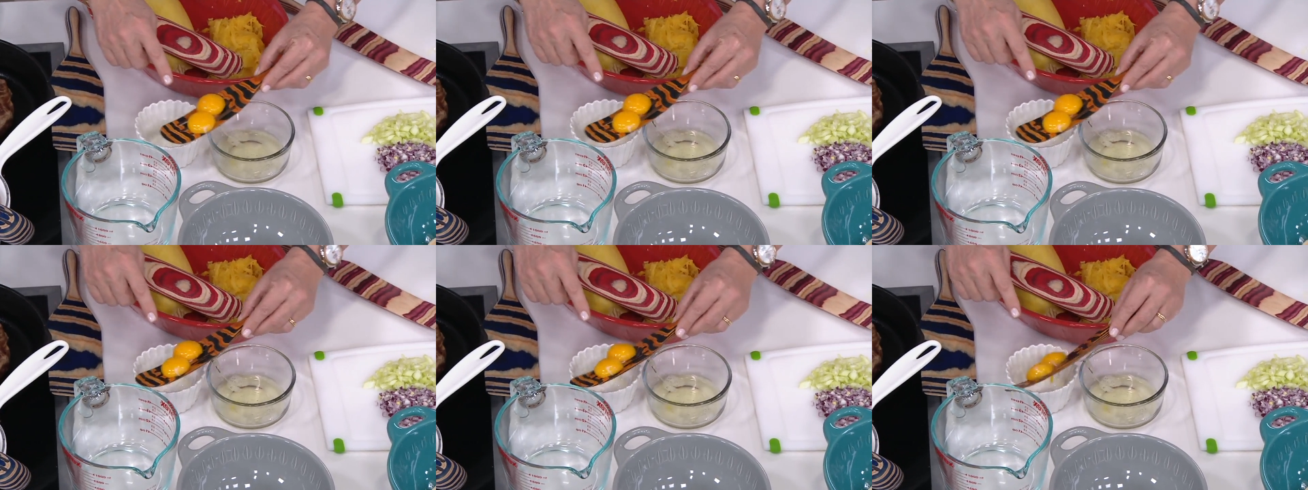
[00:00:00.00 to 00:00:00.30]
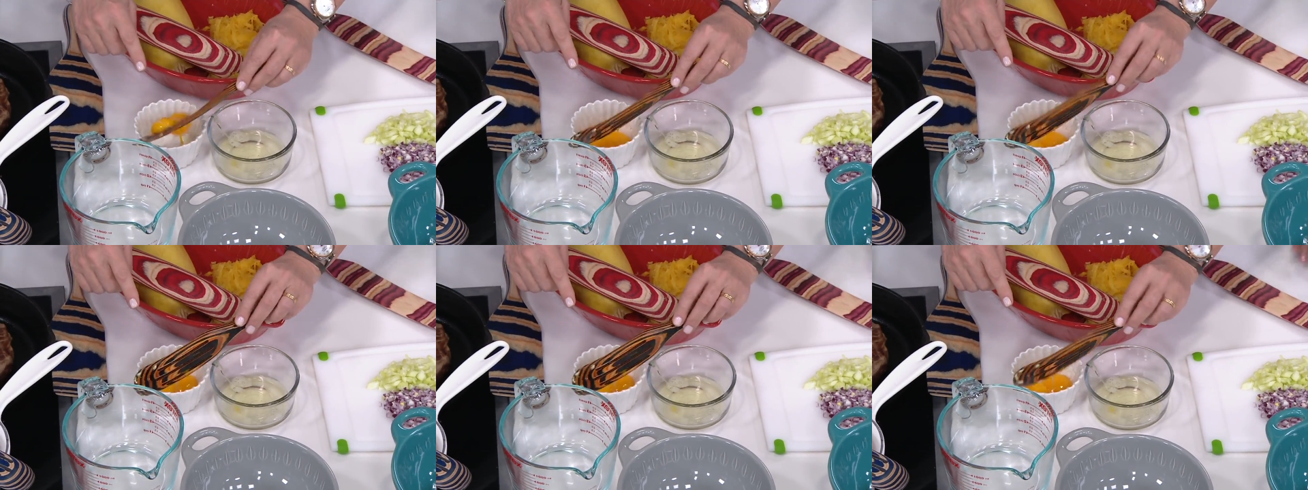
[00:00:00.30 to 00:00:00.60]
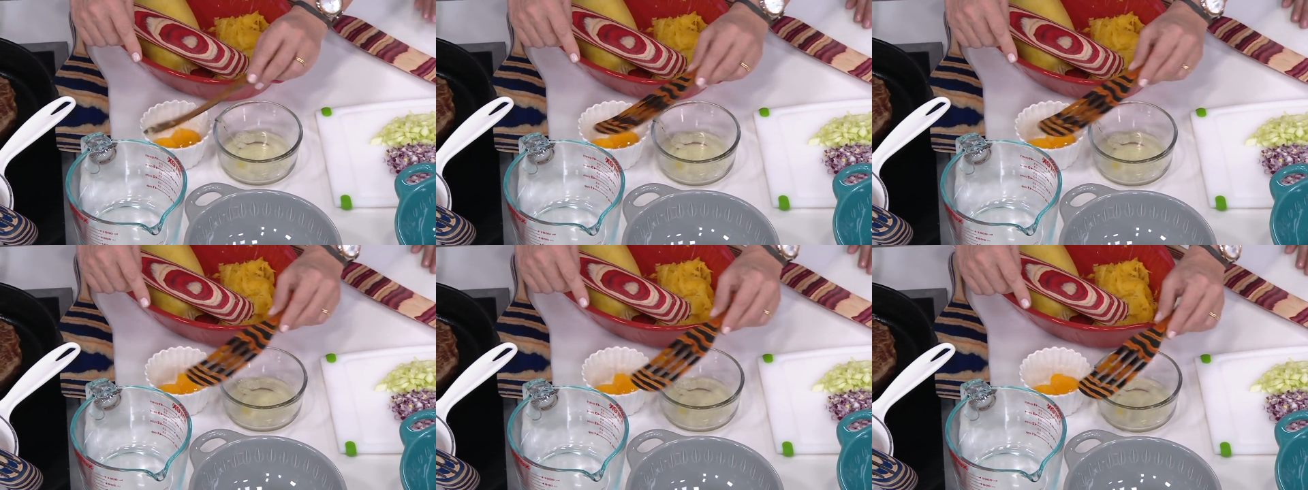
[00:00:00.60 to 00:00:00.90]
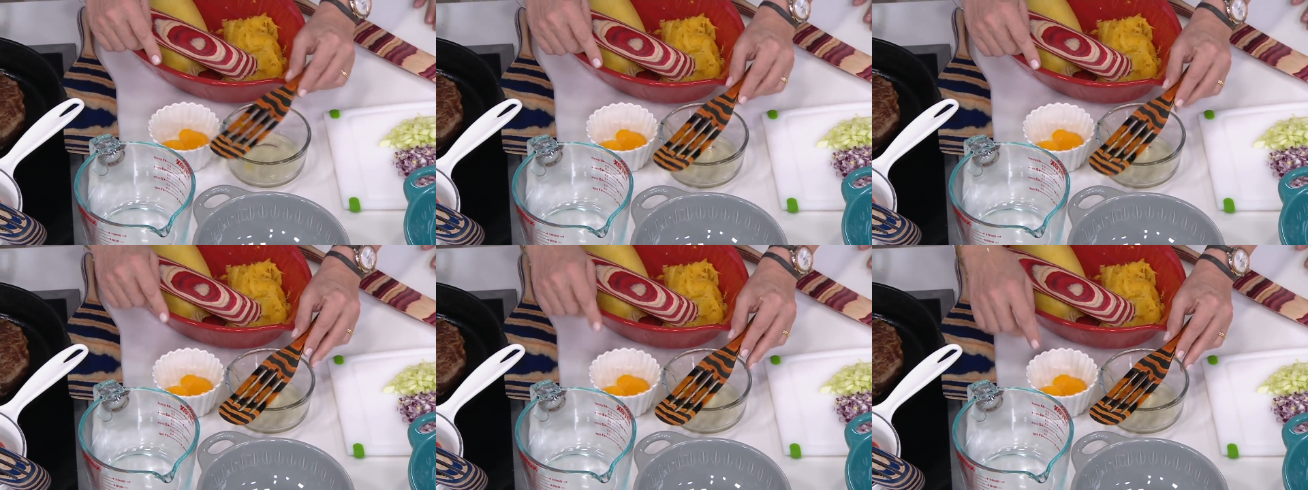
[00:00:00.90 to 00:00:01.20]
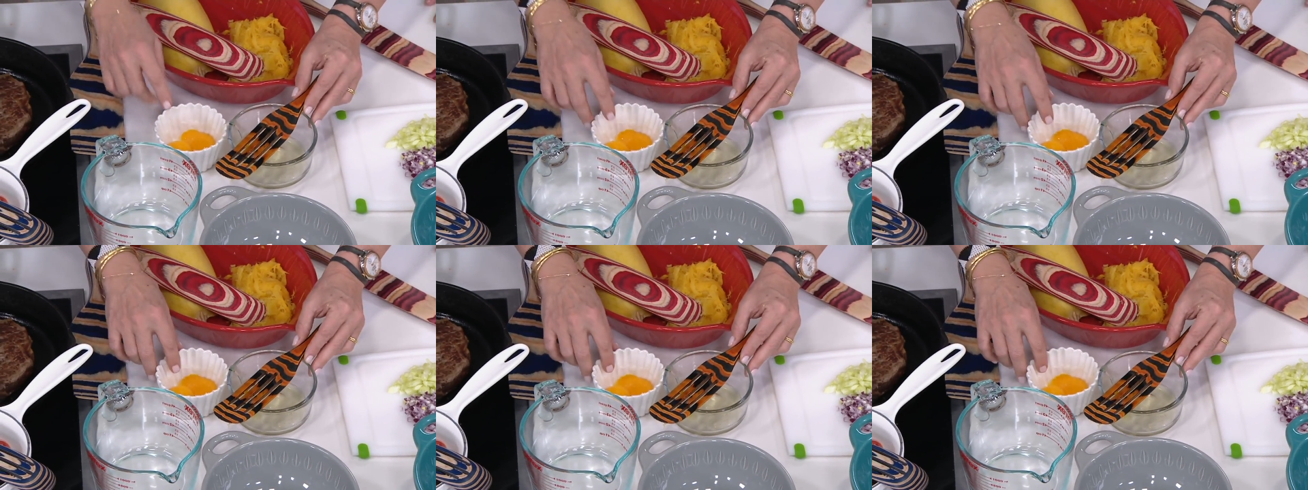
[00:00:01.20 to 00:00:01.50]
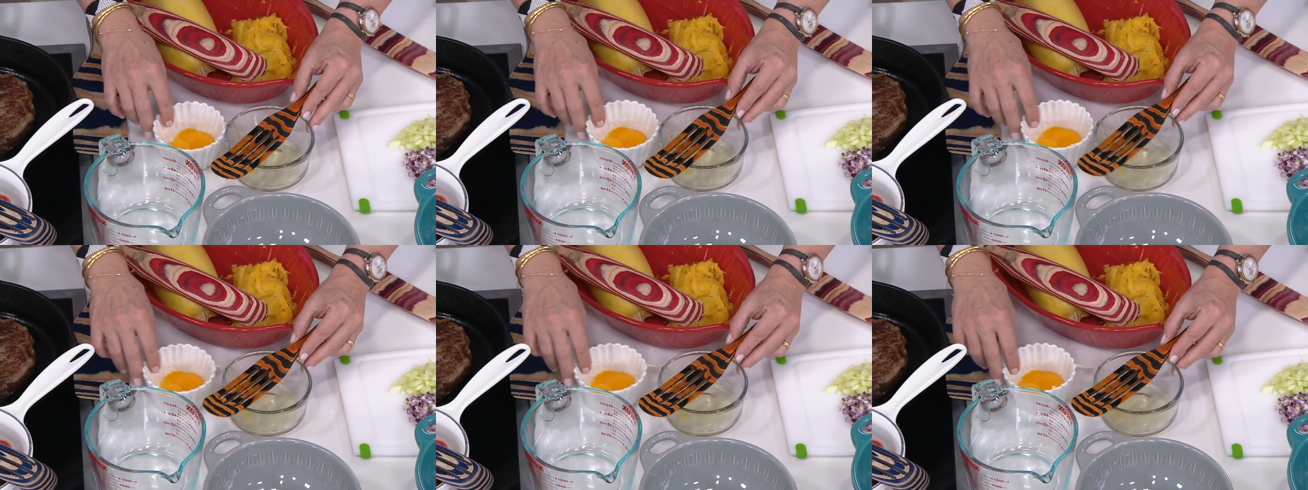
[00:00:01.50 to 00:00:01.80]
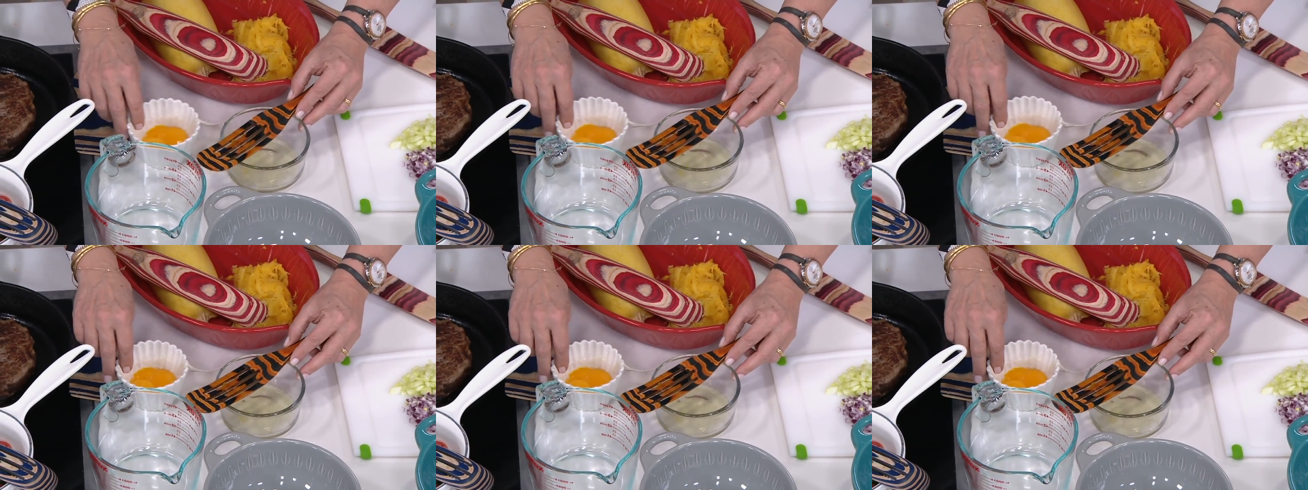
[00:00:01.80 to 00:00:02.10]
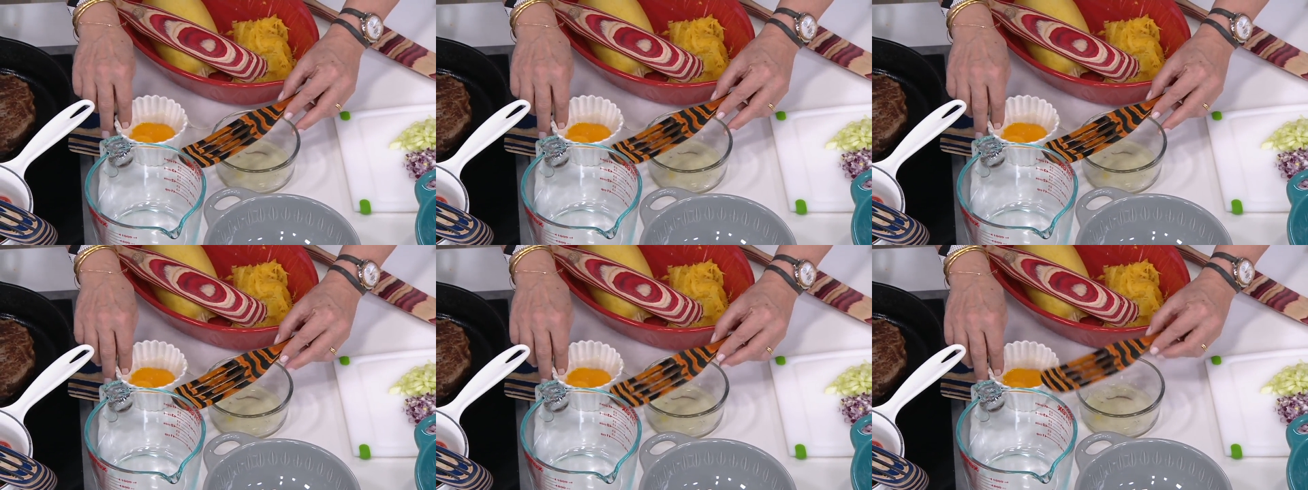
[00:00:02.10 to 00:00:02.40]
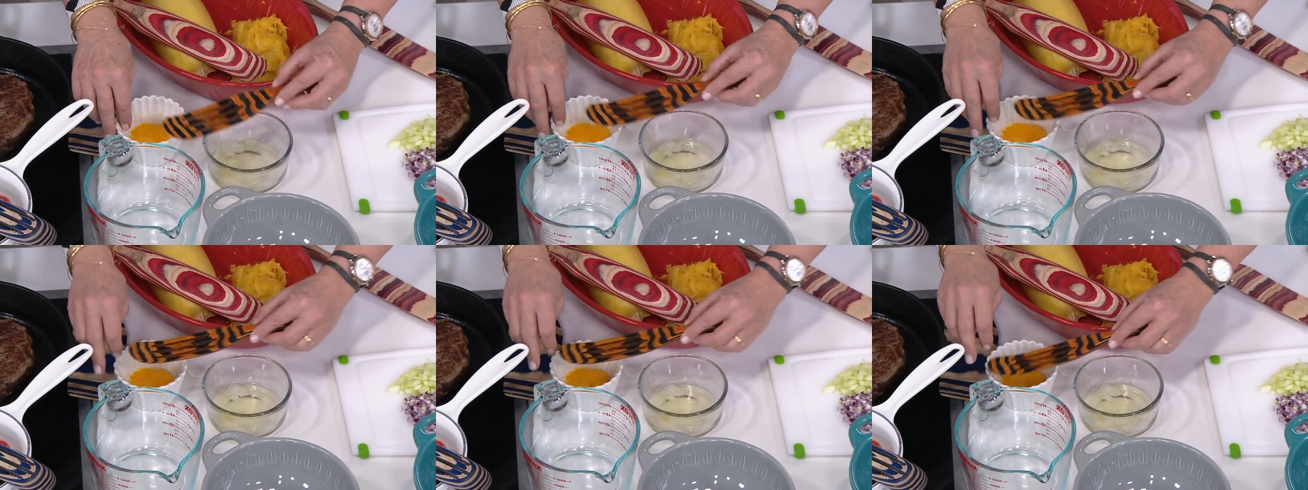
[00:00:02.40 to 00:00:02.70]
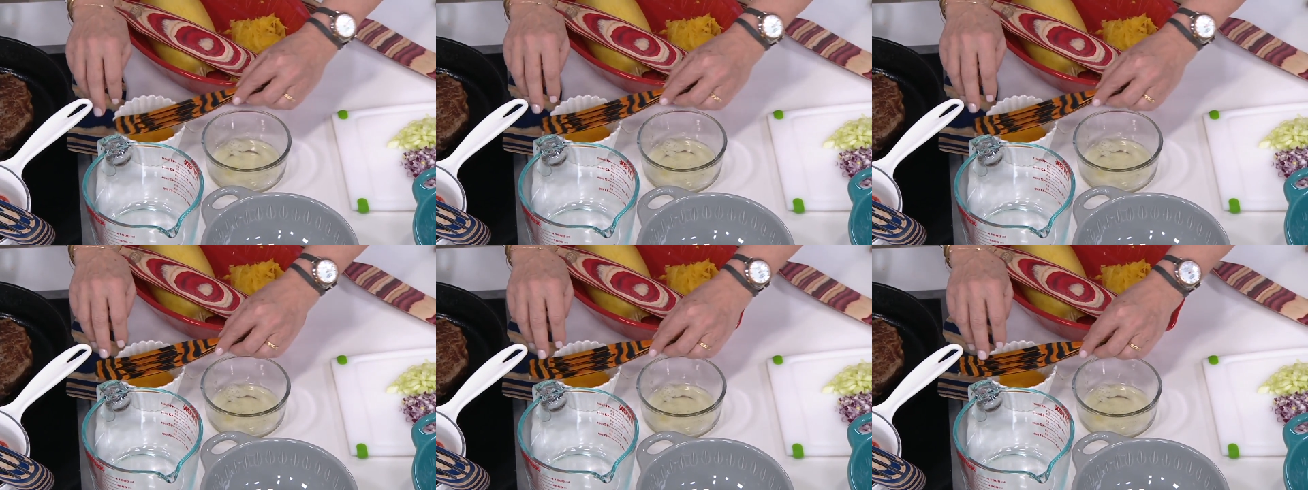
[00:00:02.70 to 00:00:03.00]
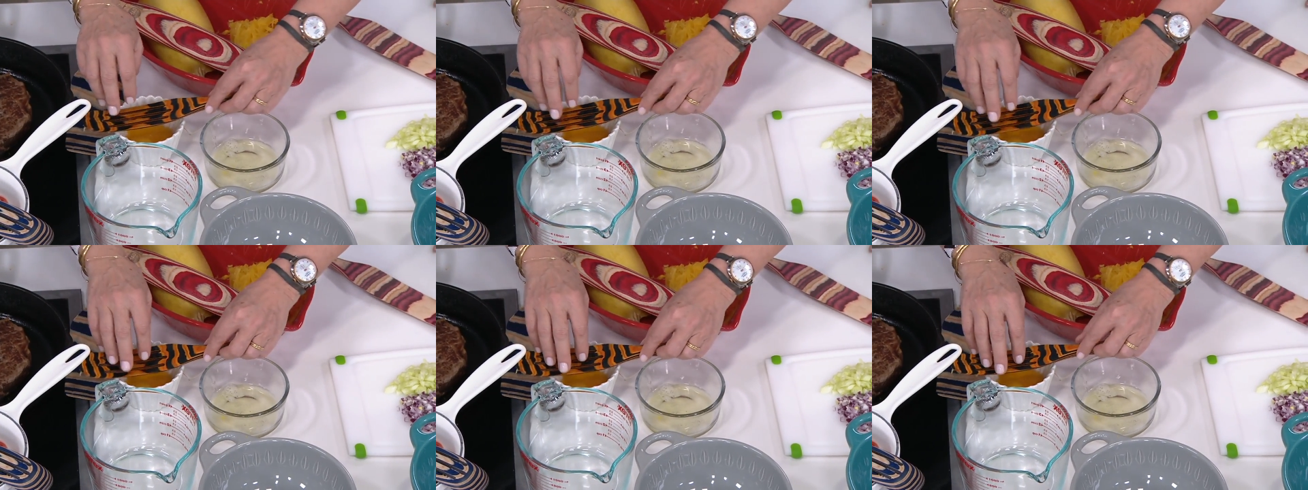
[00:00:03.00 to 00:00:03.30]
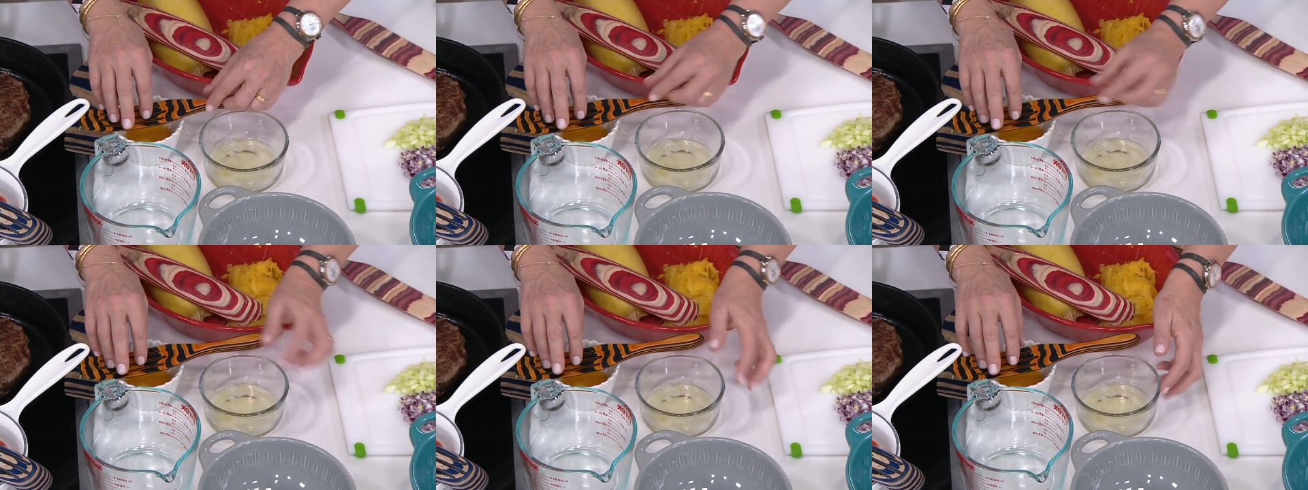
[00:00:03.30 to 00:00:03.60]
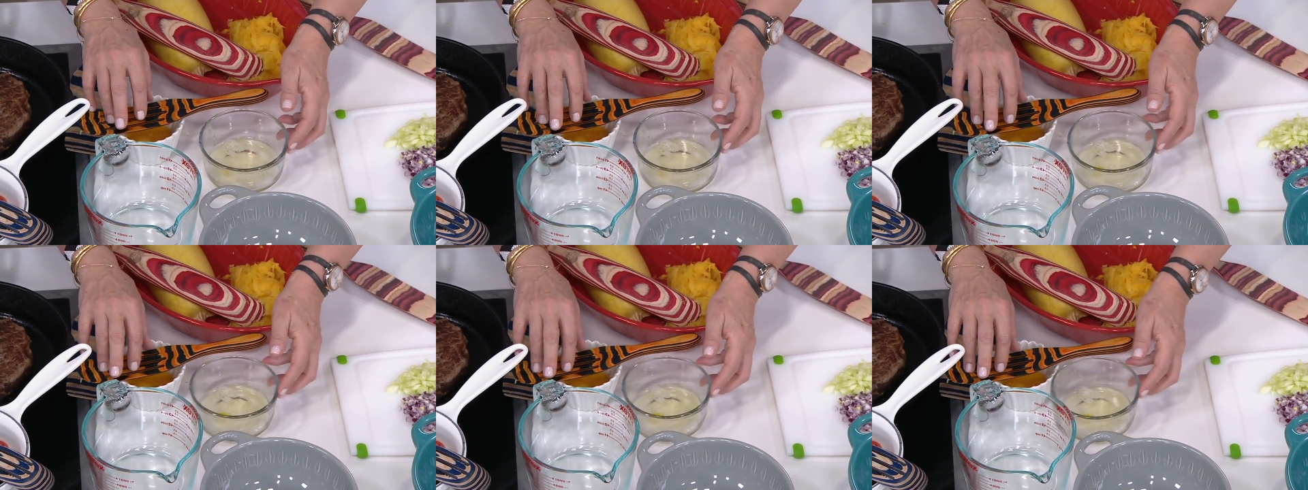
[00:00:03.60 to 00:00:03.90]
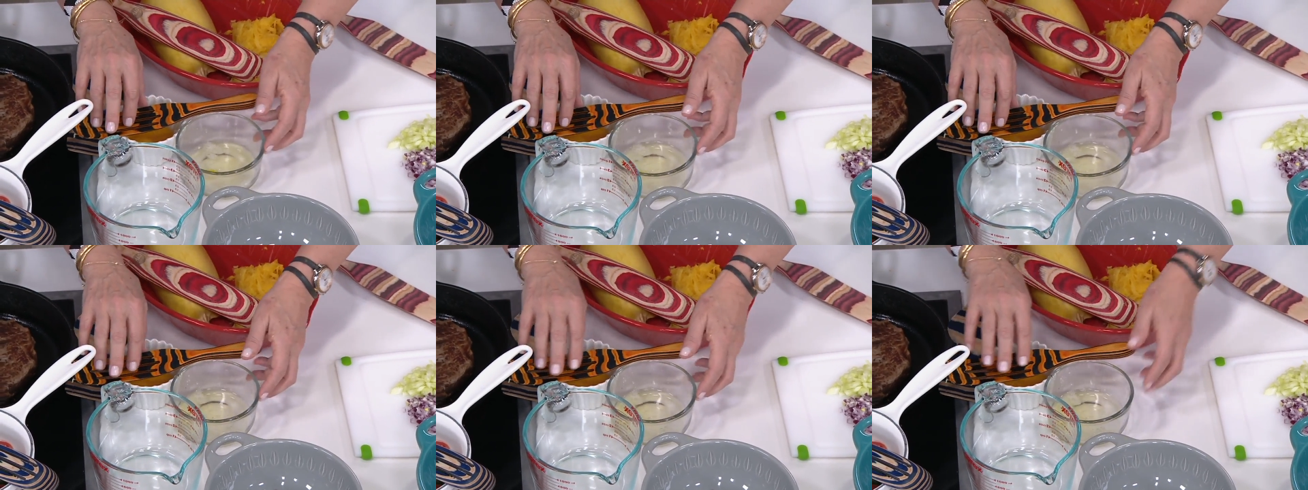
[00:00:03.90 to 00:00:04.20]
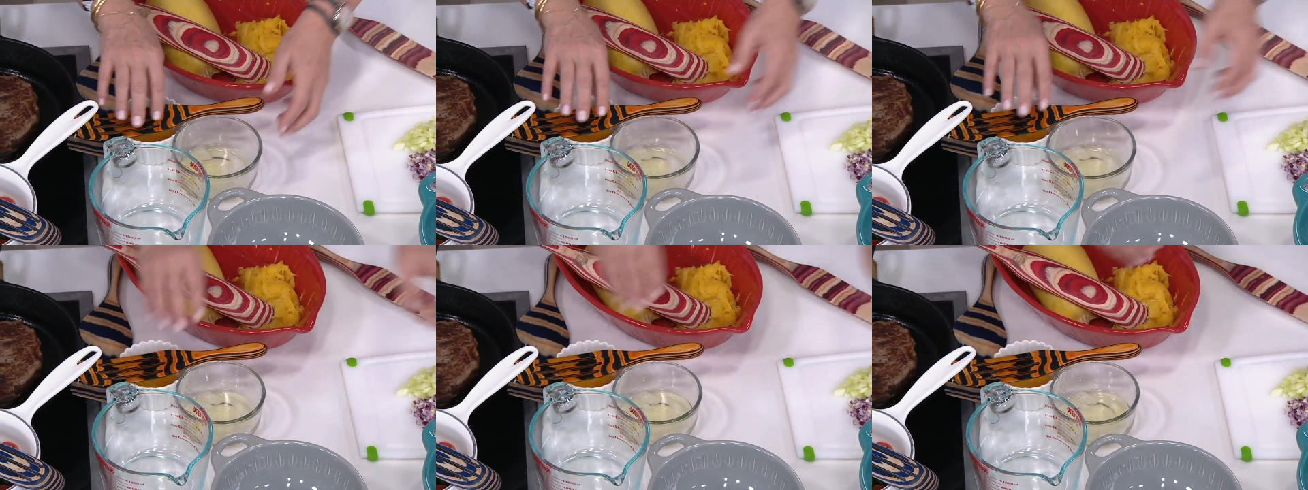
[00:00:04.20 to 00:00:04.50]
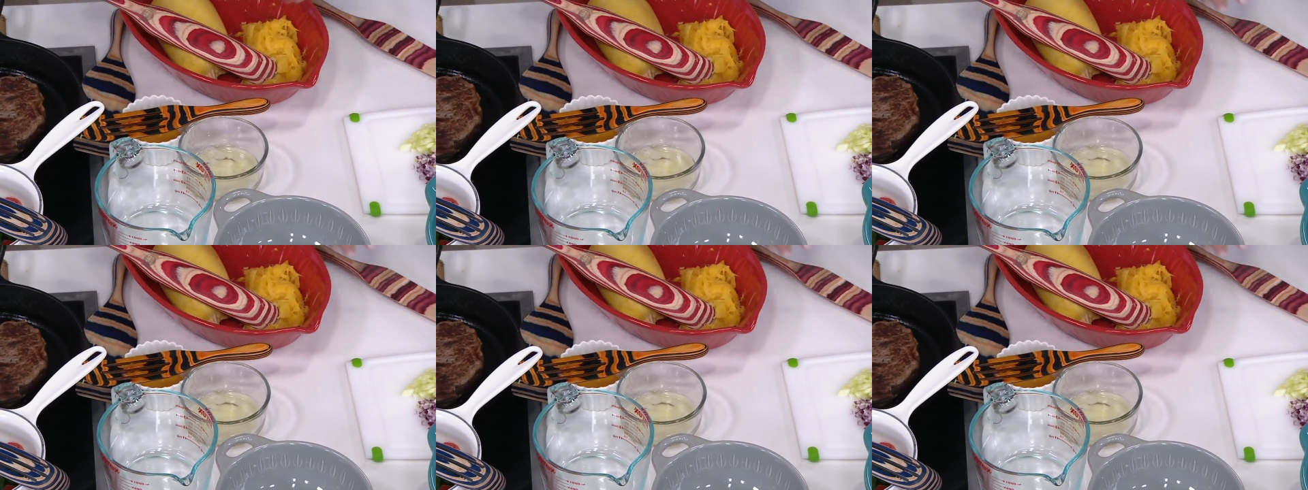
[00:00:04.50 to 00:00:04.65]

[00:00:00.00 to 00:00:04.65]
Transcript: [unreadable: no face in view]